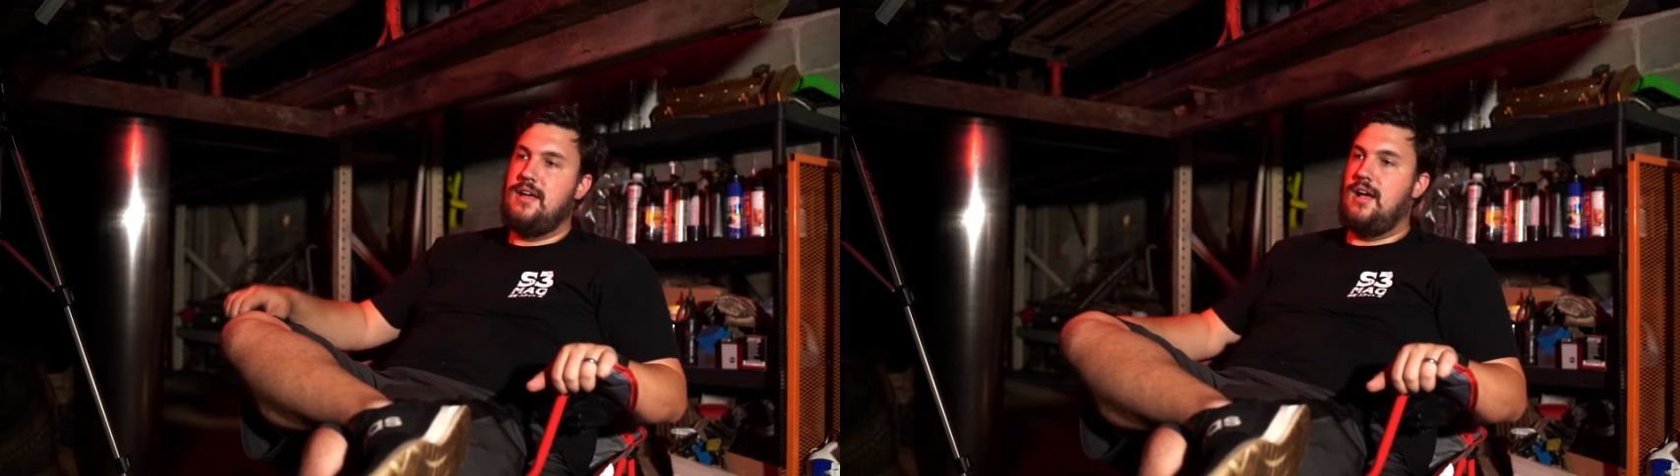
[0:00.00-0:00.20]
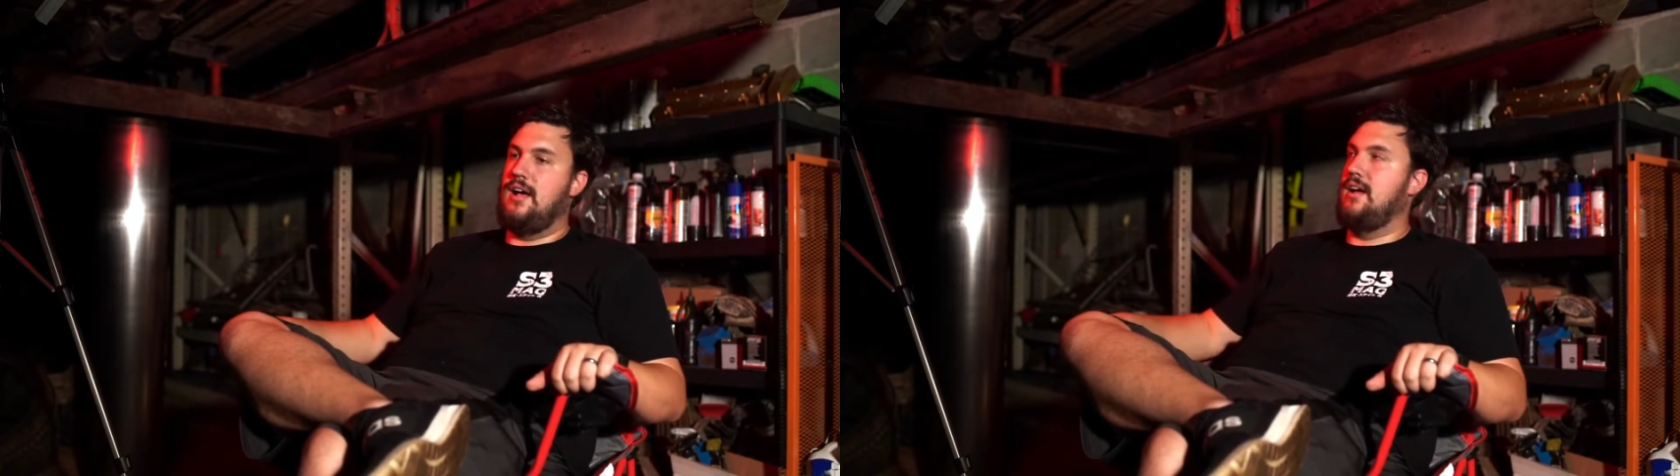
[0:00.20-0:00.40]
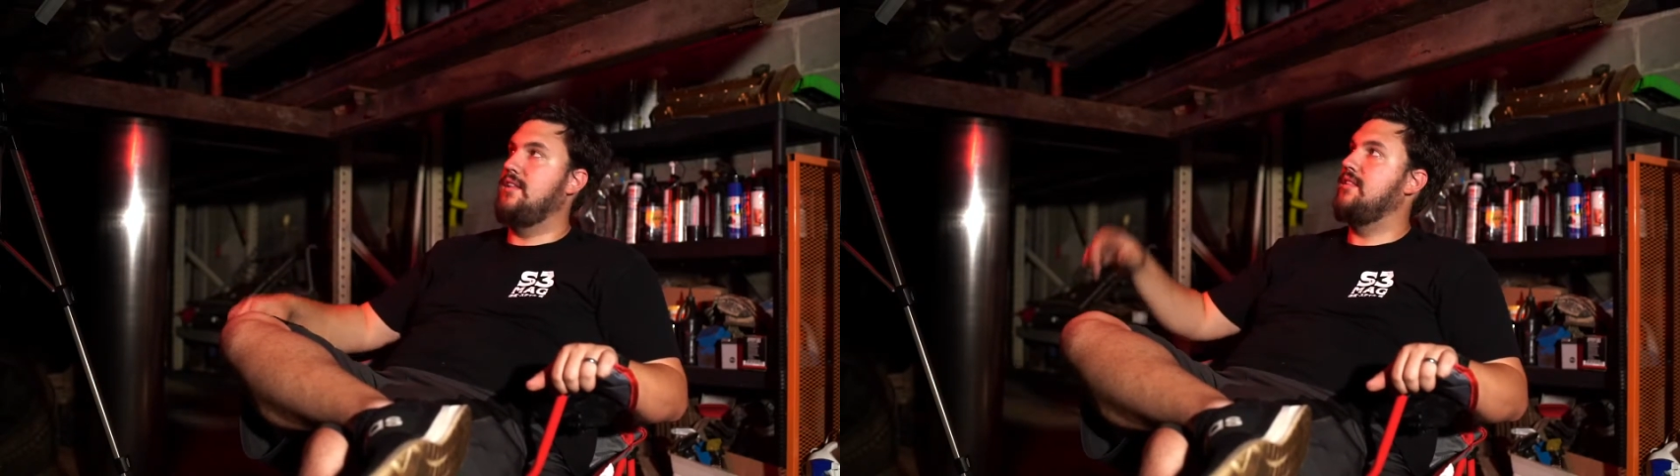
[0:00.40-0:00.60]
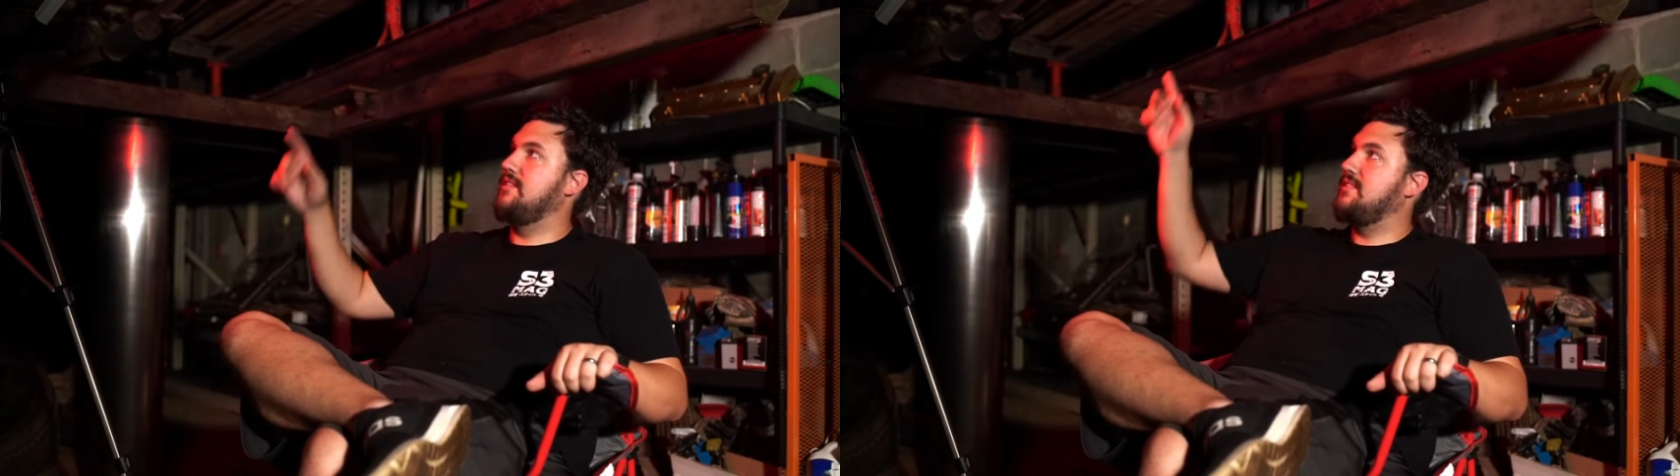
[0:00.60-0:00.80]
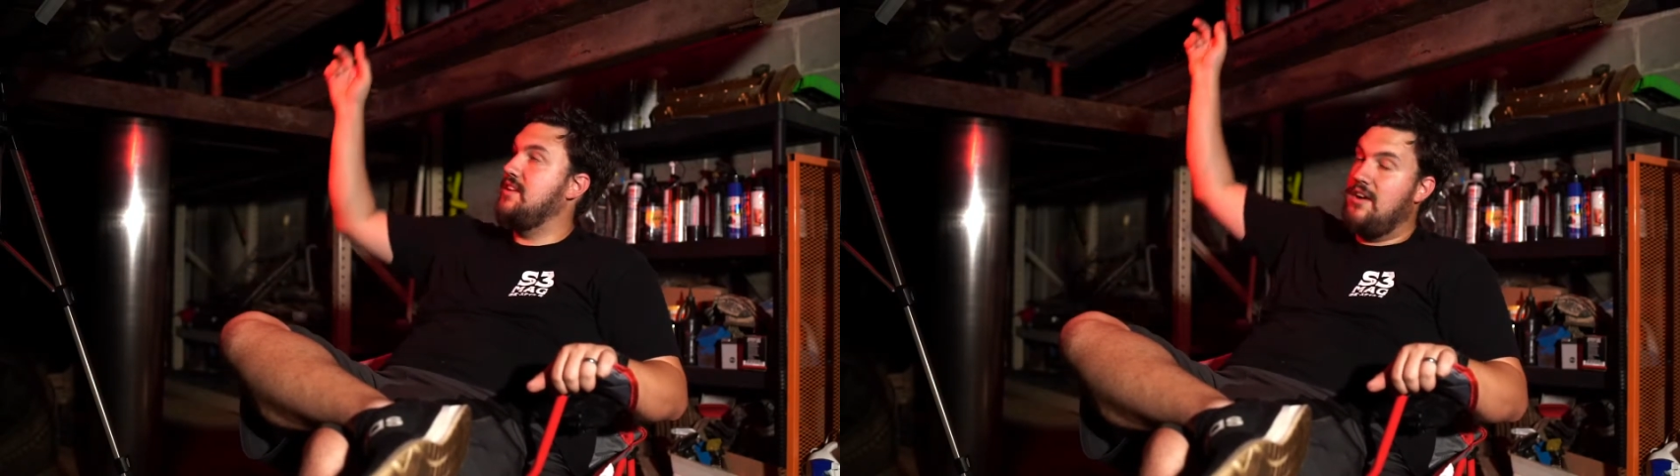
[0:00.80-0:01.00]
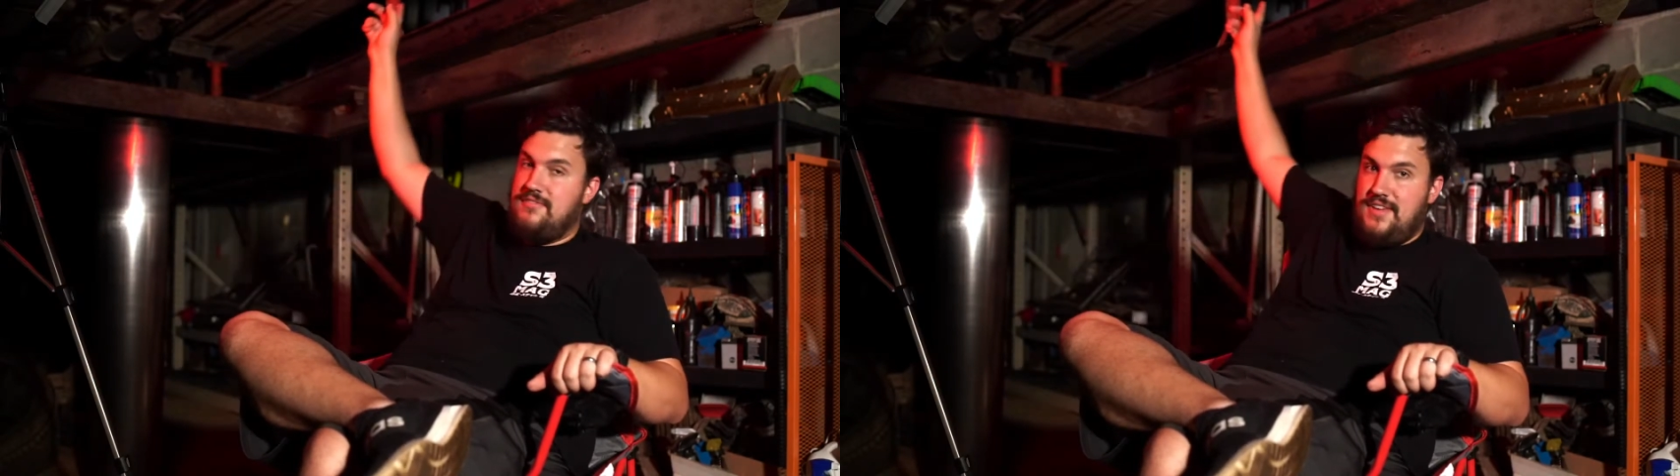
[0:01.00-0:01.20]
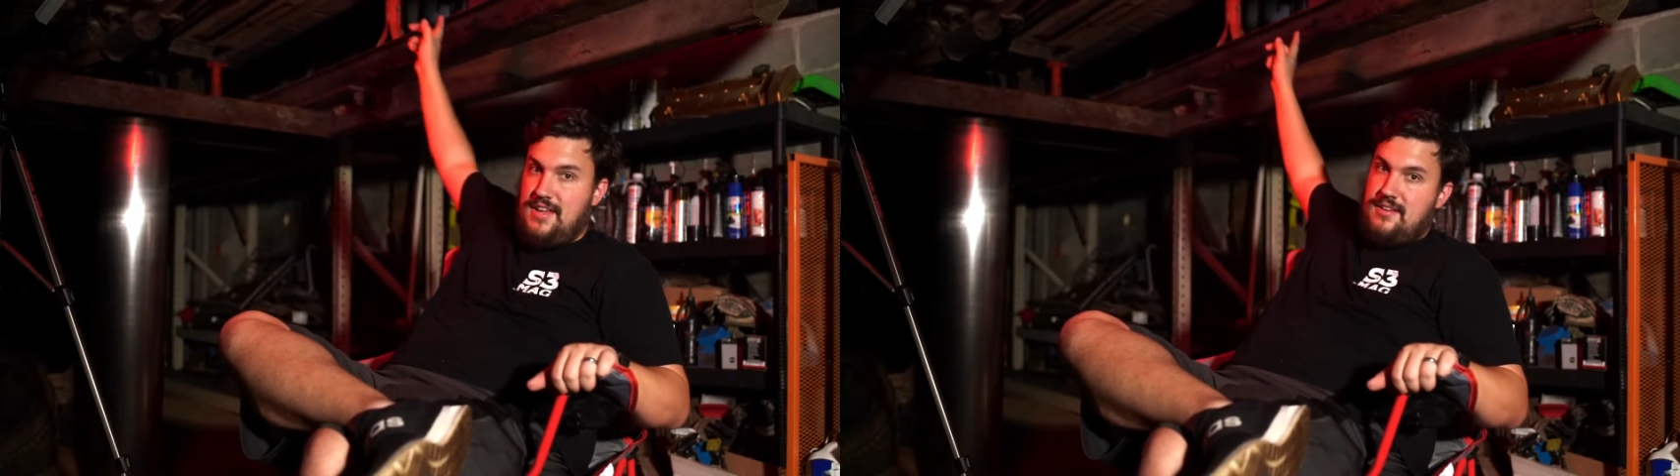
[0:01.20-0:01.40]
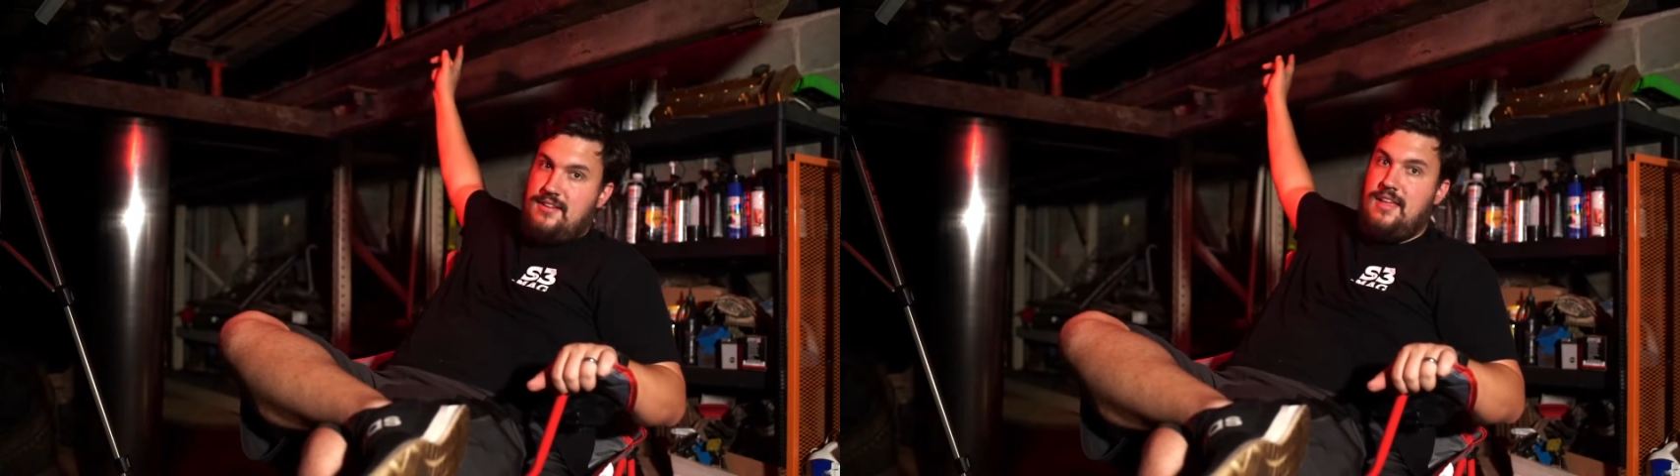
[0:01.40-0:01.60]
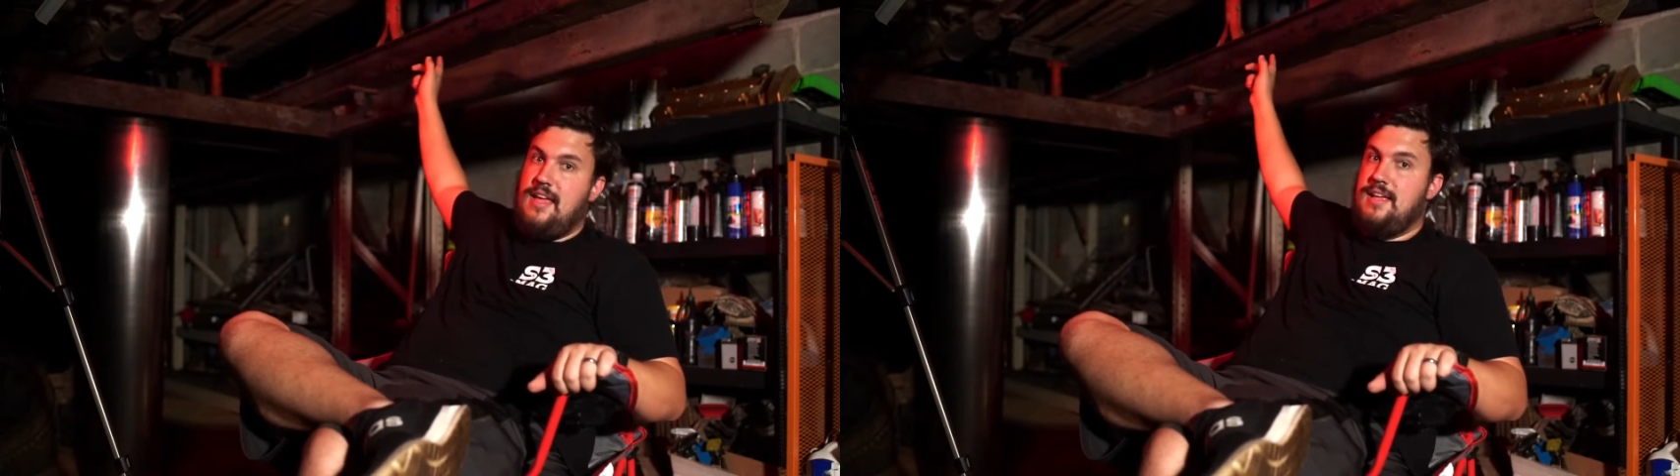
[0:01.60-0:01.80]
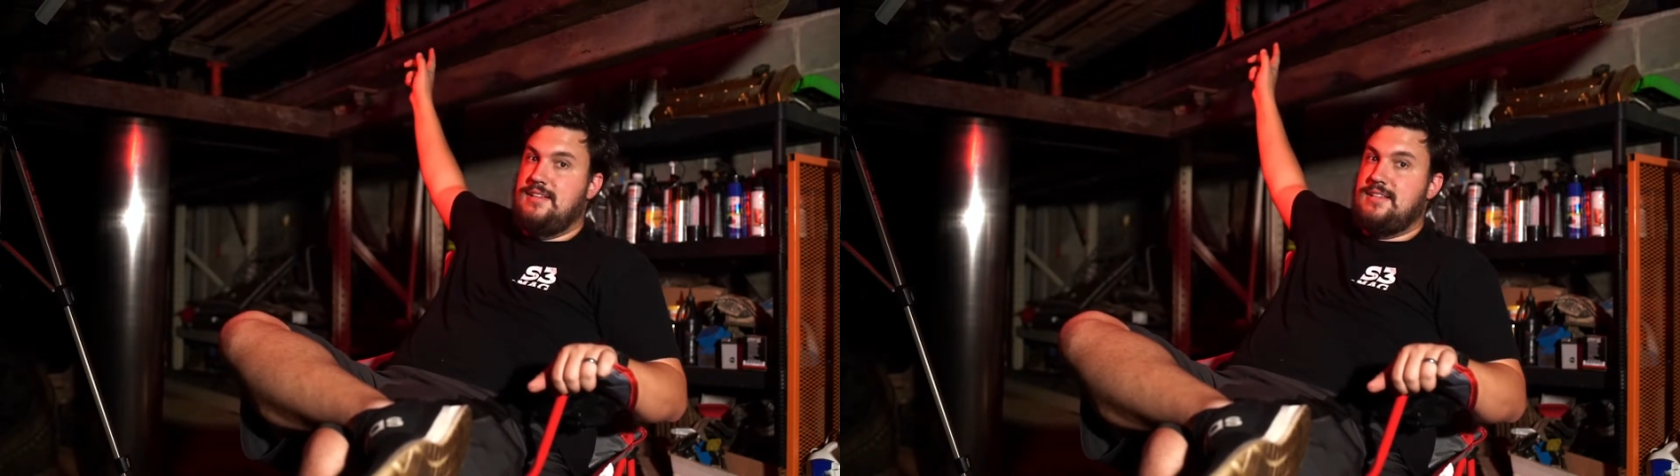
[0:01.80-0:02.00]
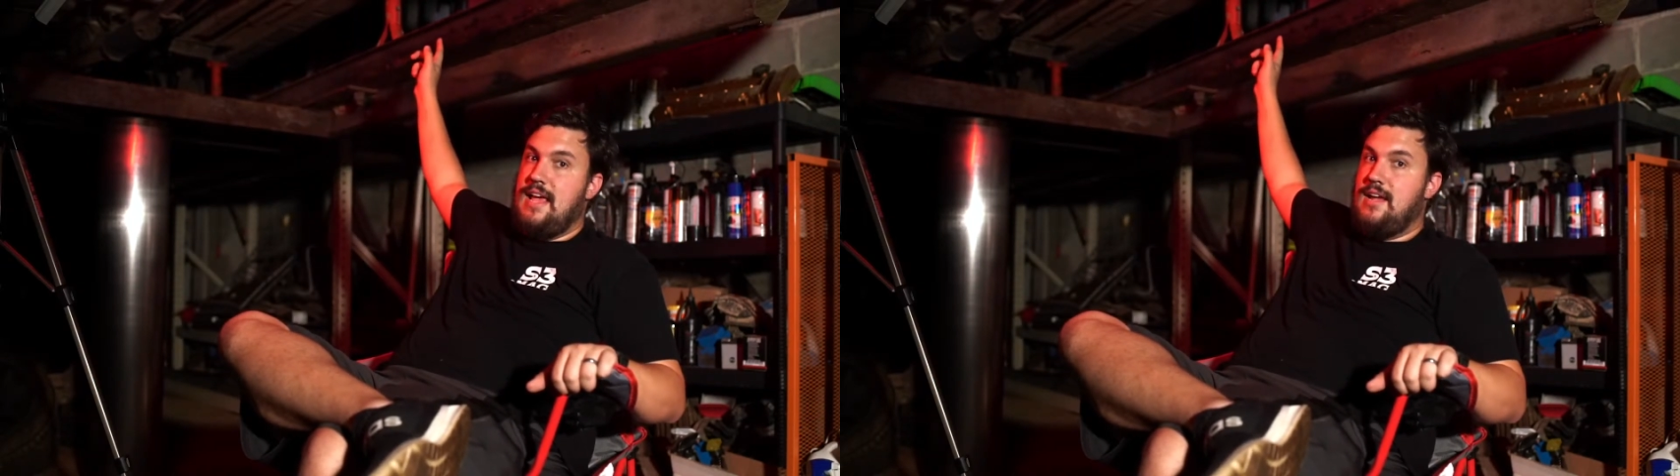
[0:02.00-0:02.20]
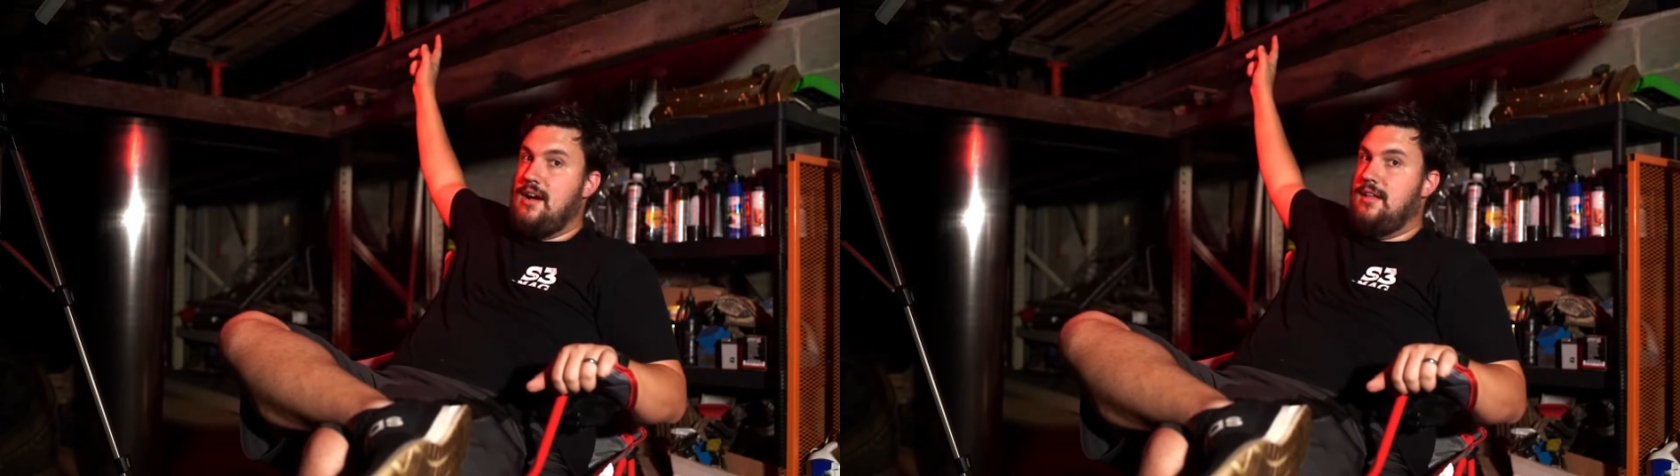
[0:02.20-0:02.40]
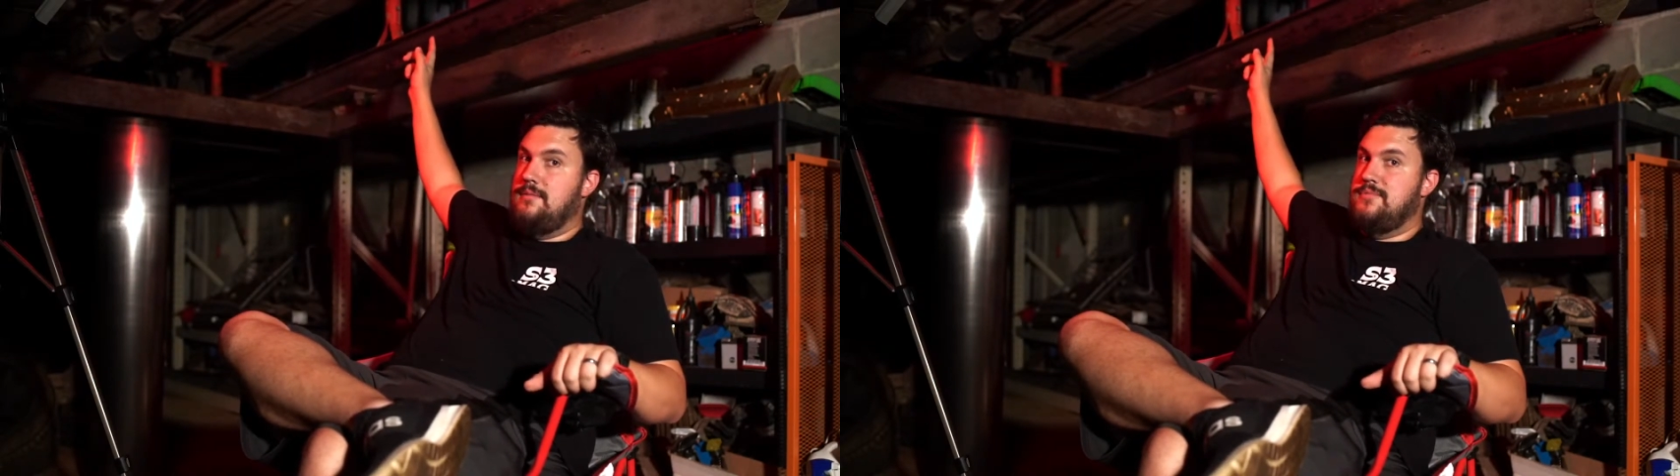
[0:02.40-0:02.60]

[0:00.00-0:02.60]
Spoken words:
The CR-V is a column